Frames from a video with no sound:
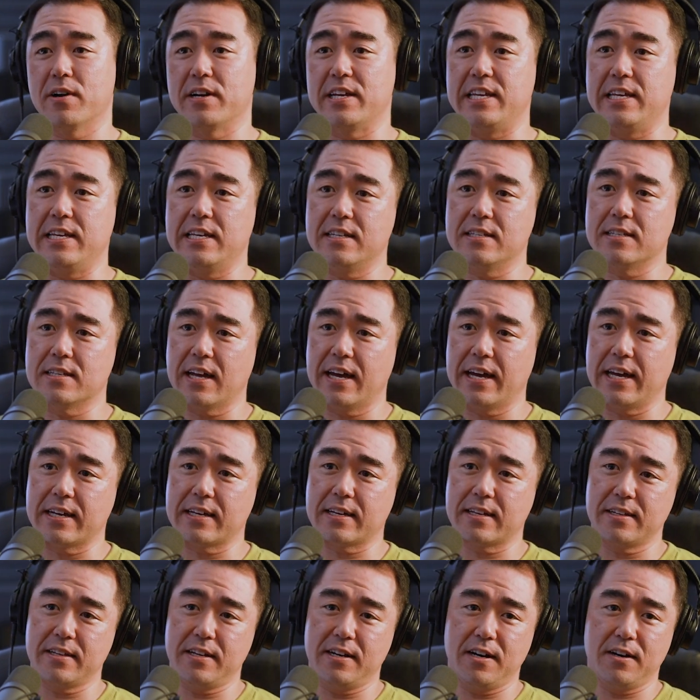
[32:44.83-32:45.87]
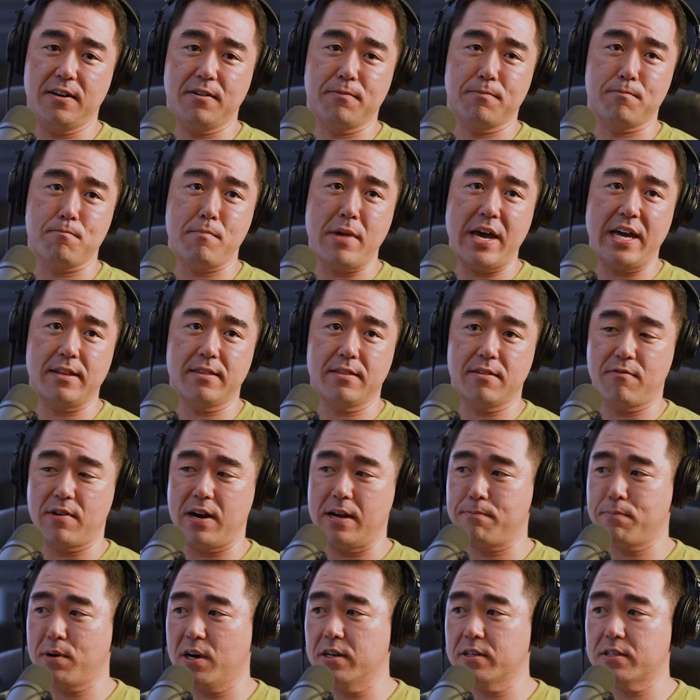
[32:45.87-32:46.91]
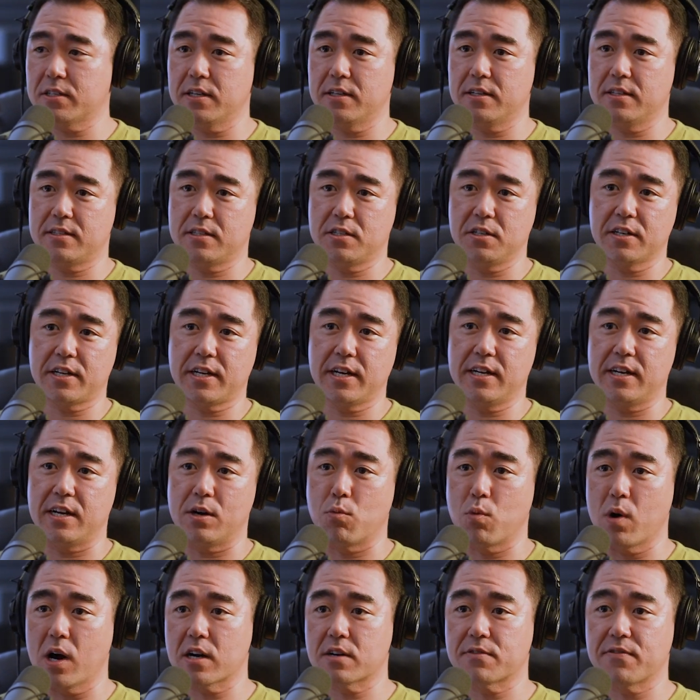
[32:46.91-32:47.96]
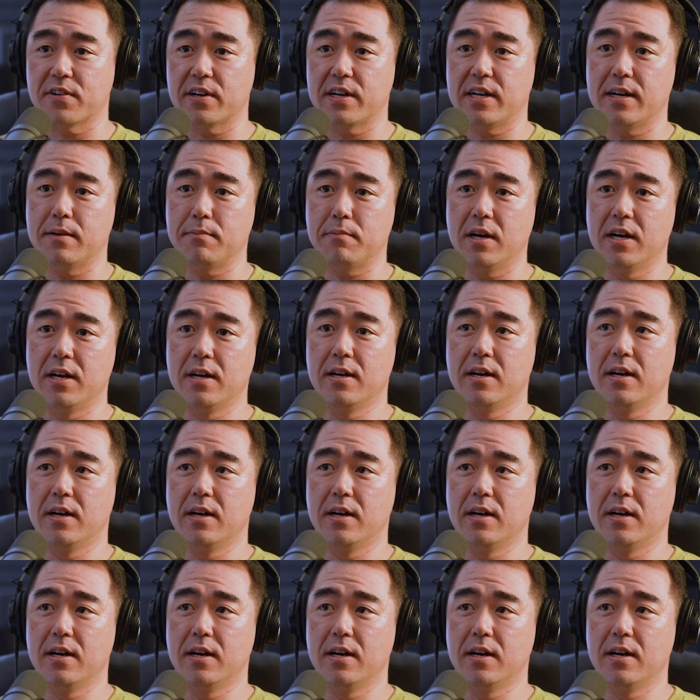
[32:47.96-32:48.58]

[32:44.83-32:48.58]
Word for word: He's like, you know, met the right person, took it, it worked for him.